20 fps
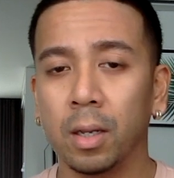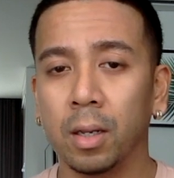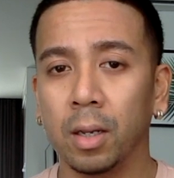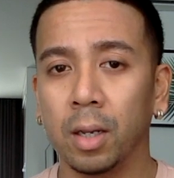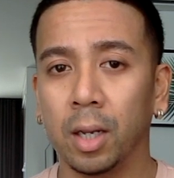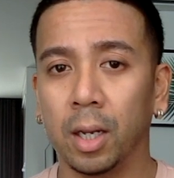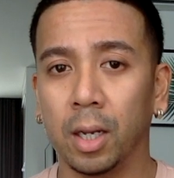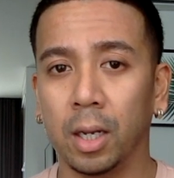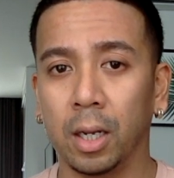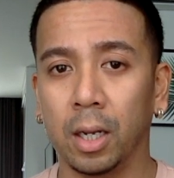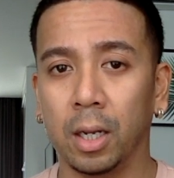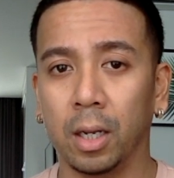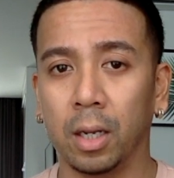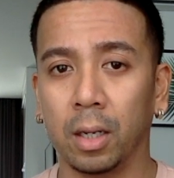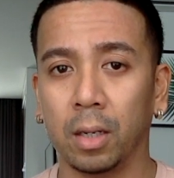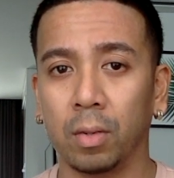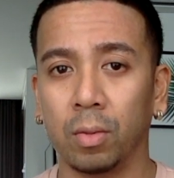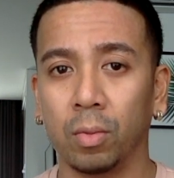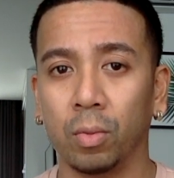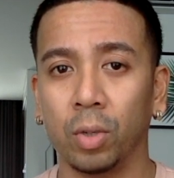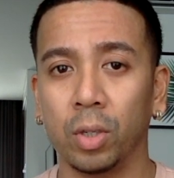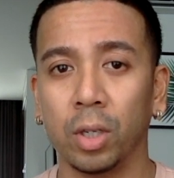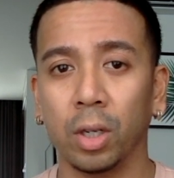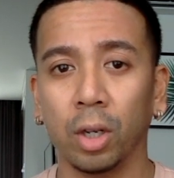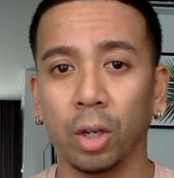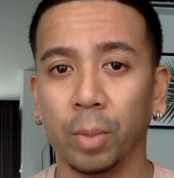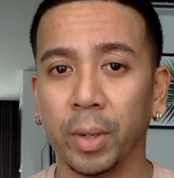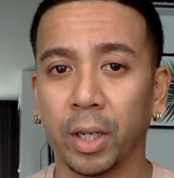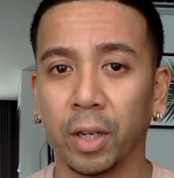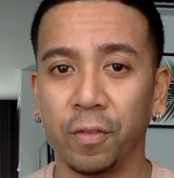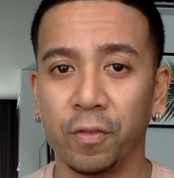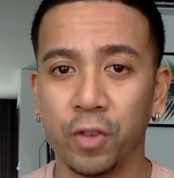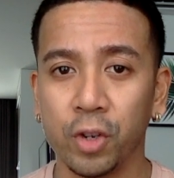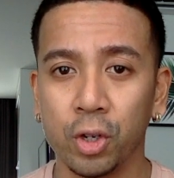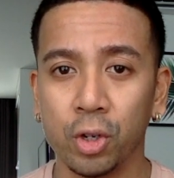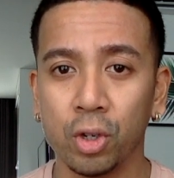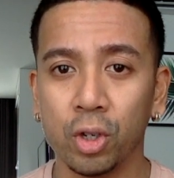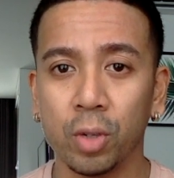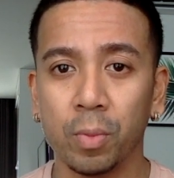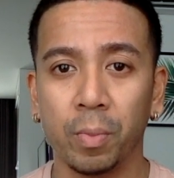I was a little bit
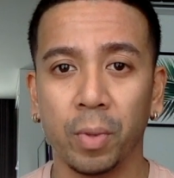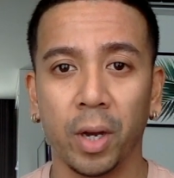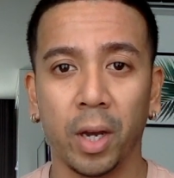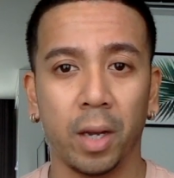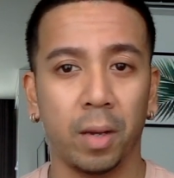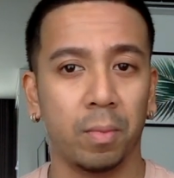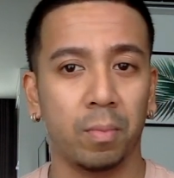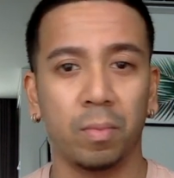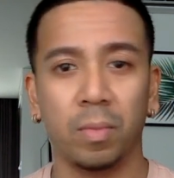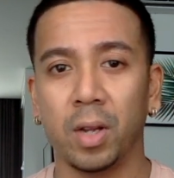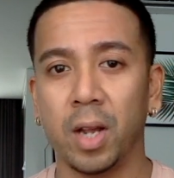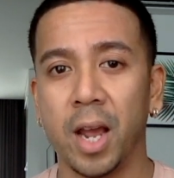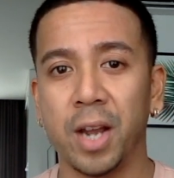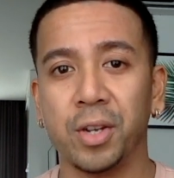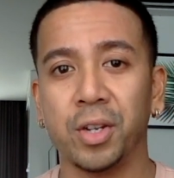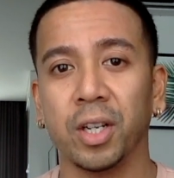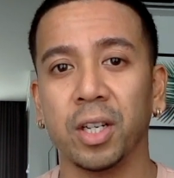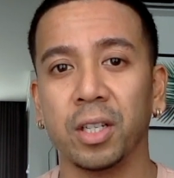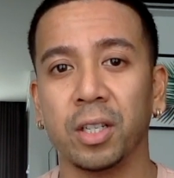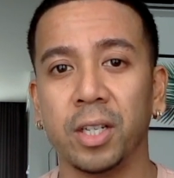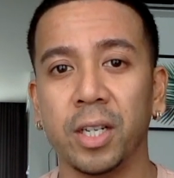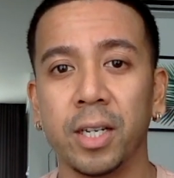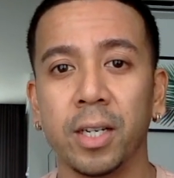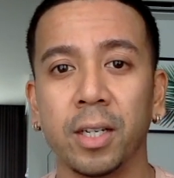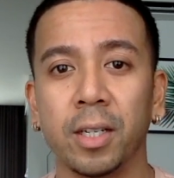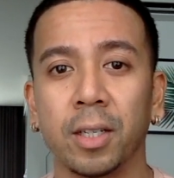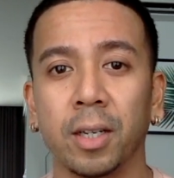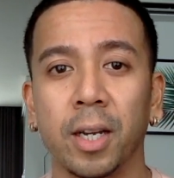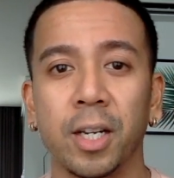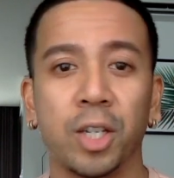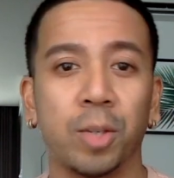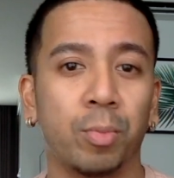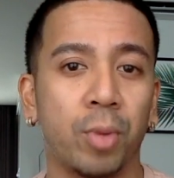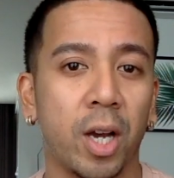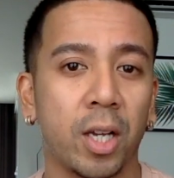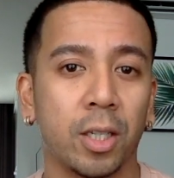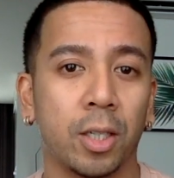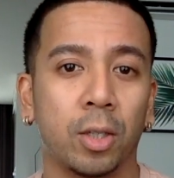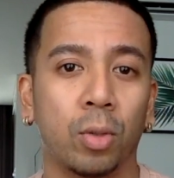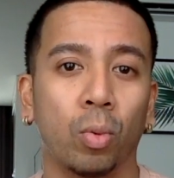confused, but as you can see, the installation
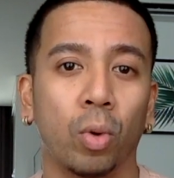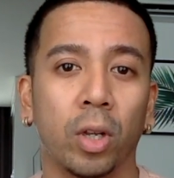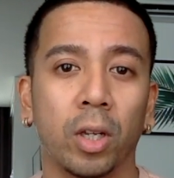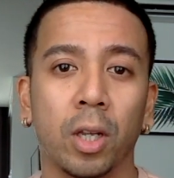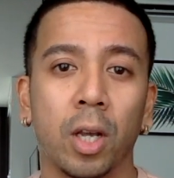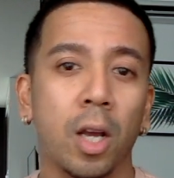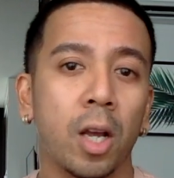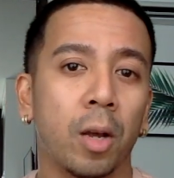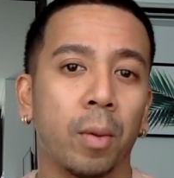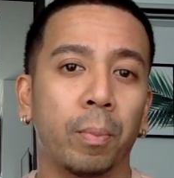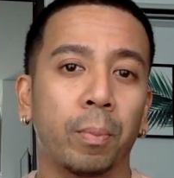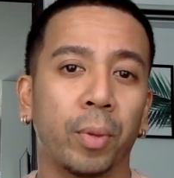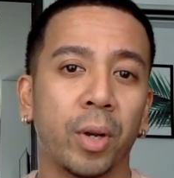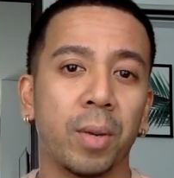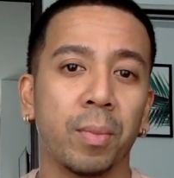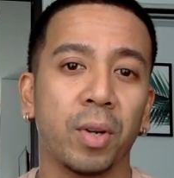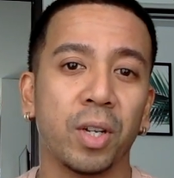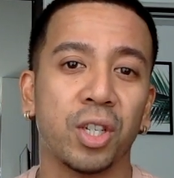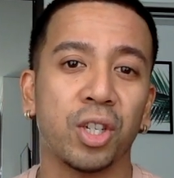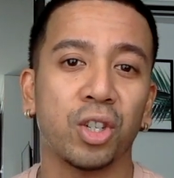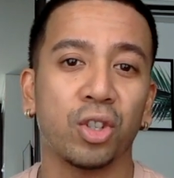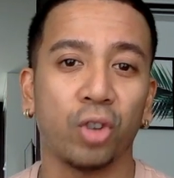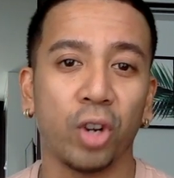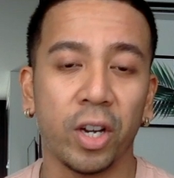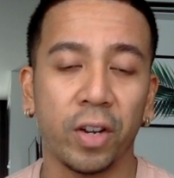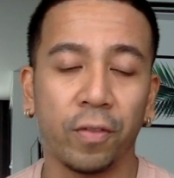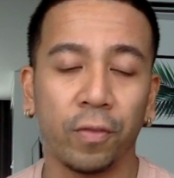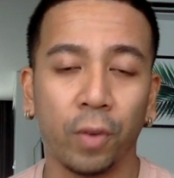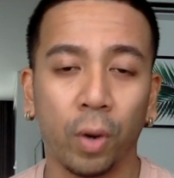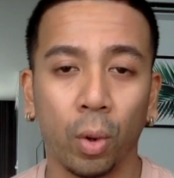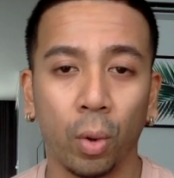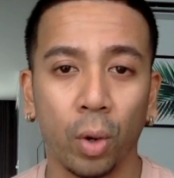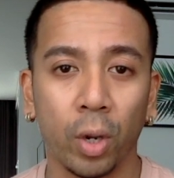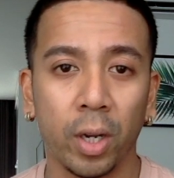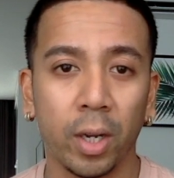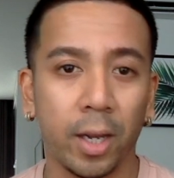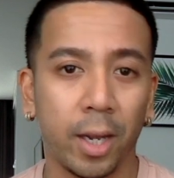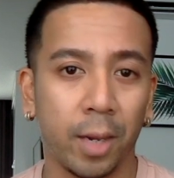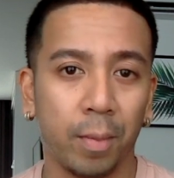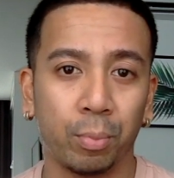process was pretty much
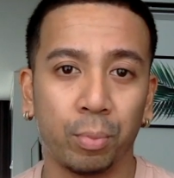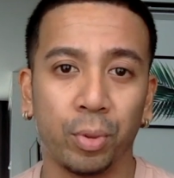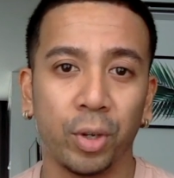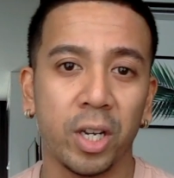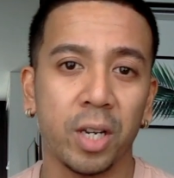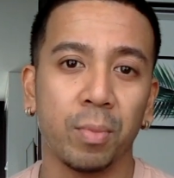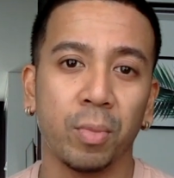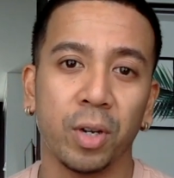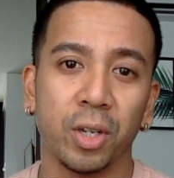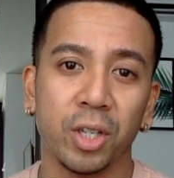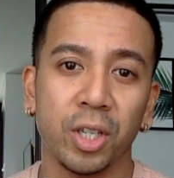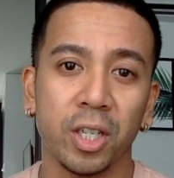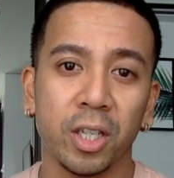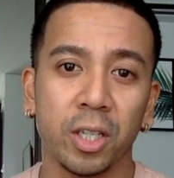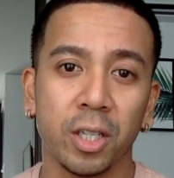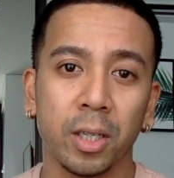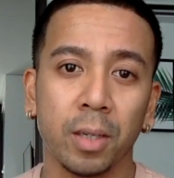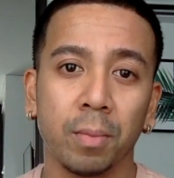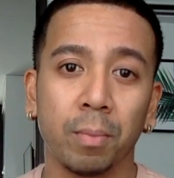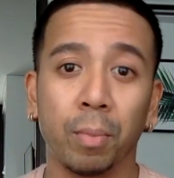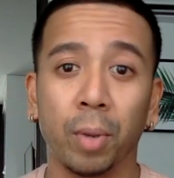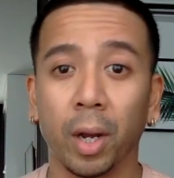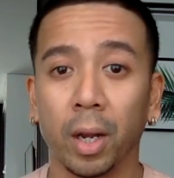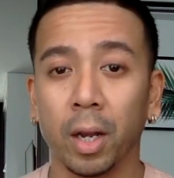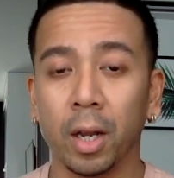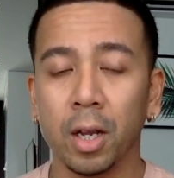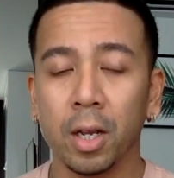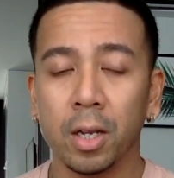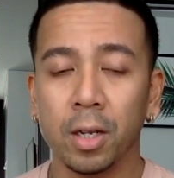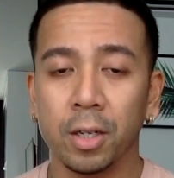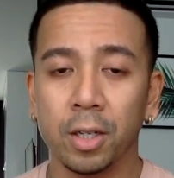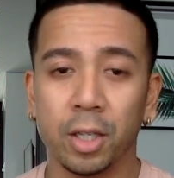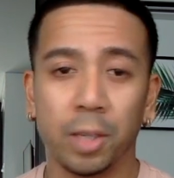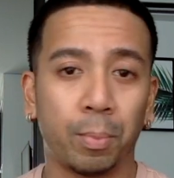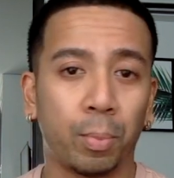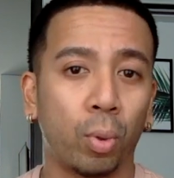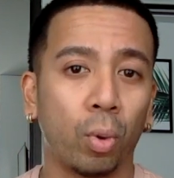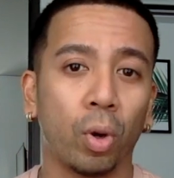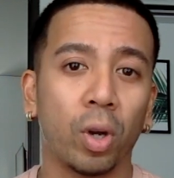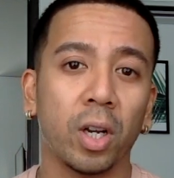straightforward and pretty much easy. But the
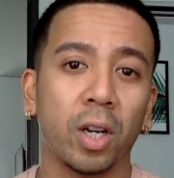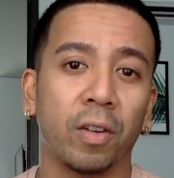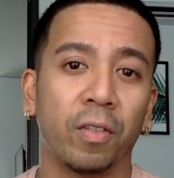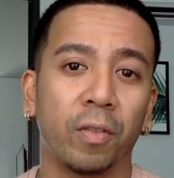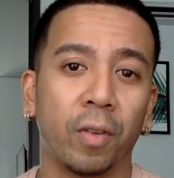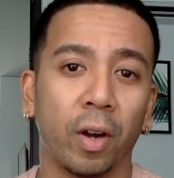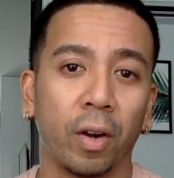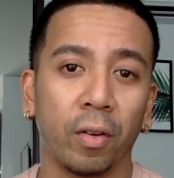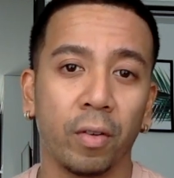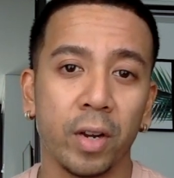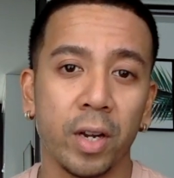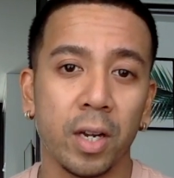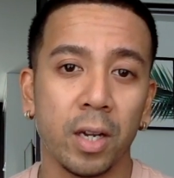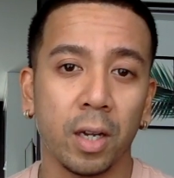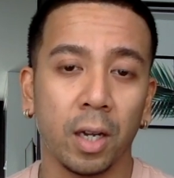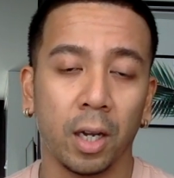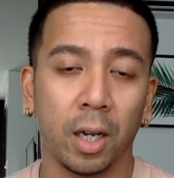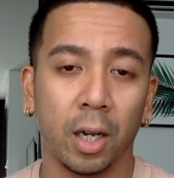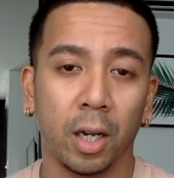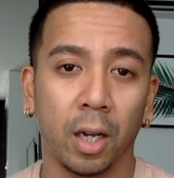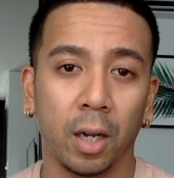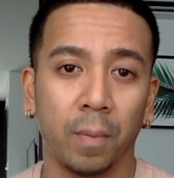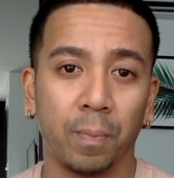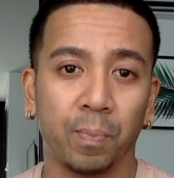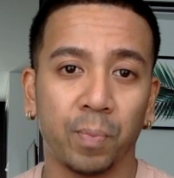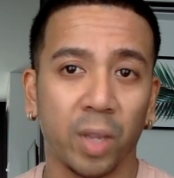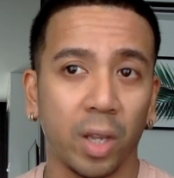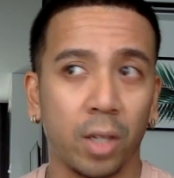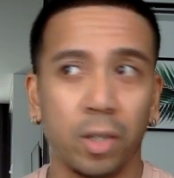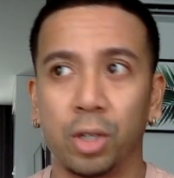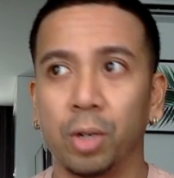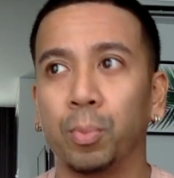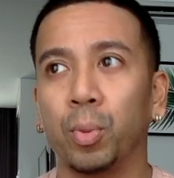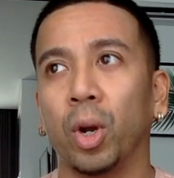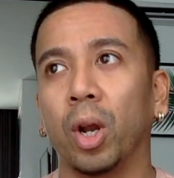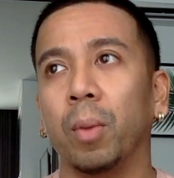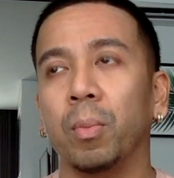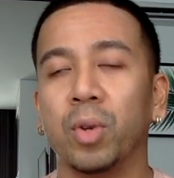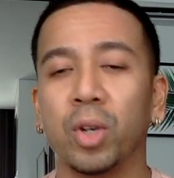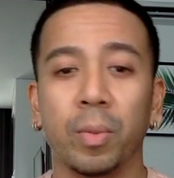support is it's
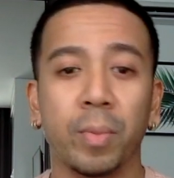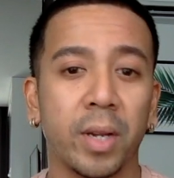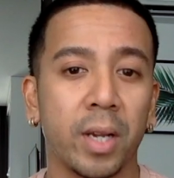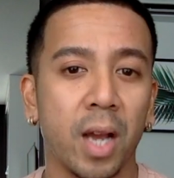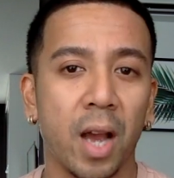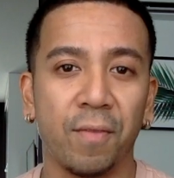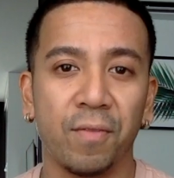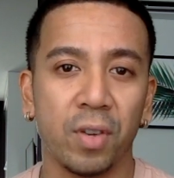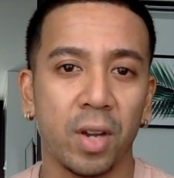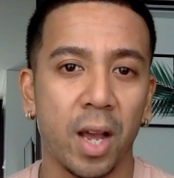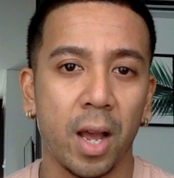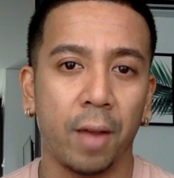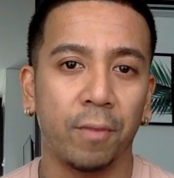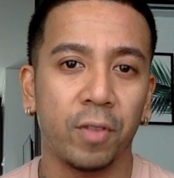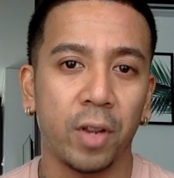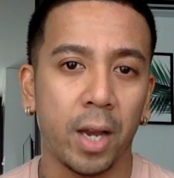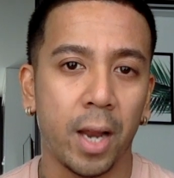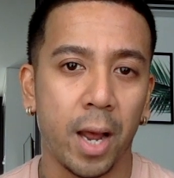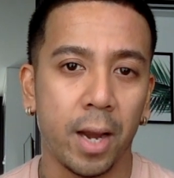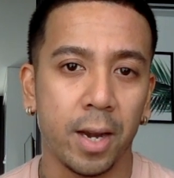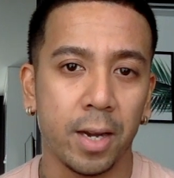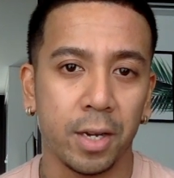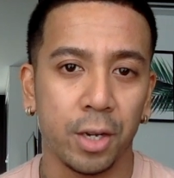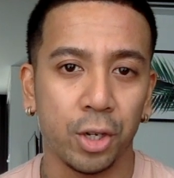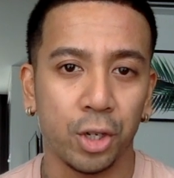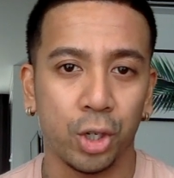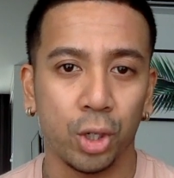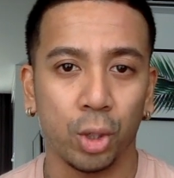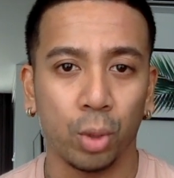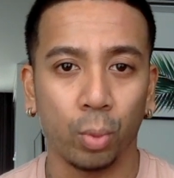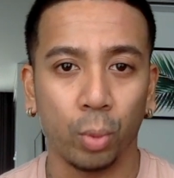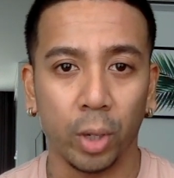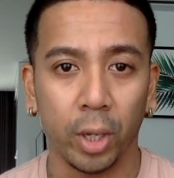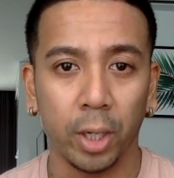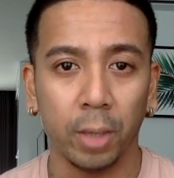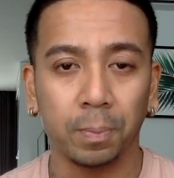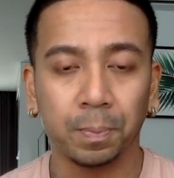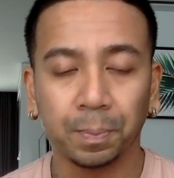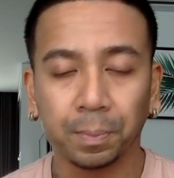superb to me. I haven't had any issues with it.